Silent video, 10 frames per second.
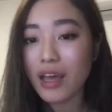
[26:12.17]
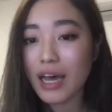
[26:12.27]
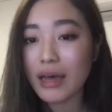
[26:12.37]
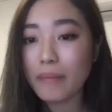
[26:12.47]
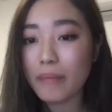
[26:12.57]

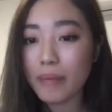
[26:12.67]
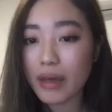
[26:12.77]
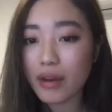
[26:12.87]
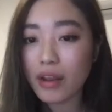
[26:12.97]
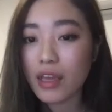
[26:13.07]

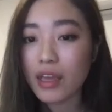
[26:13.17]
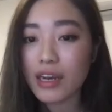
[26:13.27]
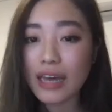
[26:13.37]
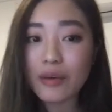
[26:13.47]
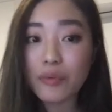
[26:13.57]
But
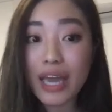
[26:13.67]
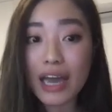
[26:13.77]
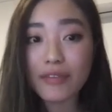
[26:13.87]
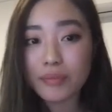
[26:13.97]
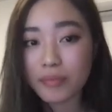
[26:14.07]
now that we
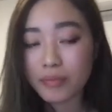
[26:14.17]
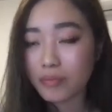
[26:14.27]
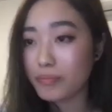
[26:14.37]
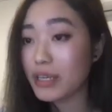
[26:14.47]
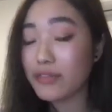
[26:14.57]
have a
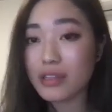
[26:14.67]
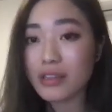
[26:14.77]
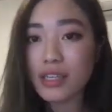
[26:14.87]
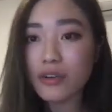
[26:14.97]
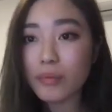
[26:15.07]
bit of a
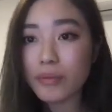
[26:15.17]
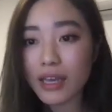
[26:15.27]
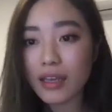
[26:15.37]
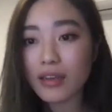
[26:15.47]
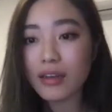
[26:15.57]
clearer
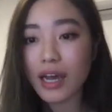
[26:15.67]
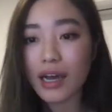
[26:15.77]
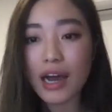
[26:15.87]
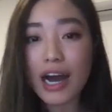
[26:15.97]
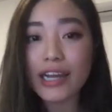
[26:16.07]
plan,
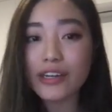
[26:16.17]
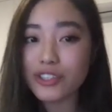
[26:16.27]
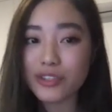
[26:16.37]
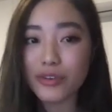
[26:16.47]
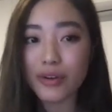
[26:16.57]
I
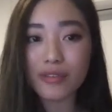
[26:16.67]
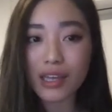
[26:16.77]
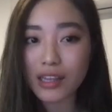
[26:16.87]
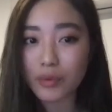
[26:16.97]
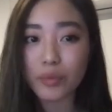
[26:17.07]
just know
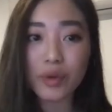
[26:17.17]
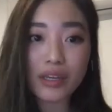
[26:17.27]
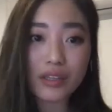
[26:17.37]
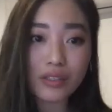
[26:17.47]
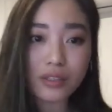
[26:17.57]
that, like, when
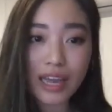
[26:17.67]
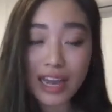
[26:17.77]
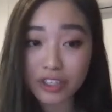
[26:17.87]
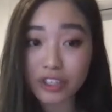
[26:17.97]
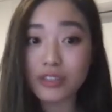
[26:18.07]
we
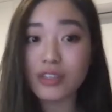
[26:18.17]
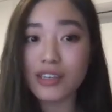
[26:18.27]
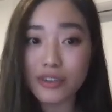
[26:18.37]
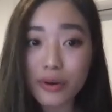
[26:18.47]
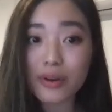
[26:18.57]
actually
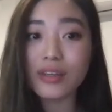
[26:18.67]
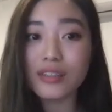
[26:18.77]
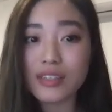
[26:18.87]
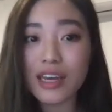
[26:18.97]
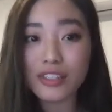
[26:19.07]
go
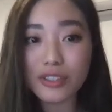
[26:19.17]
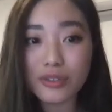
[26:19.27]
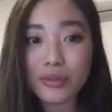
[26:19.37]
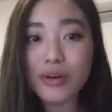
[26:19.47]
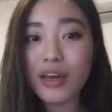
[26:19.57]

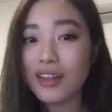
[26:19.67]
international,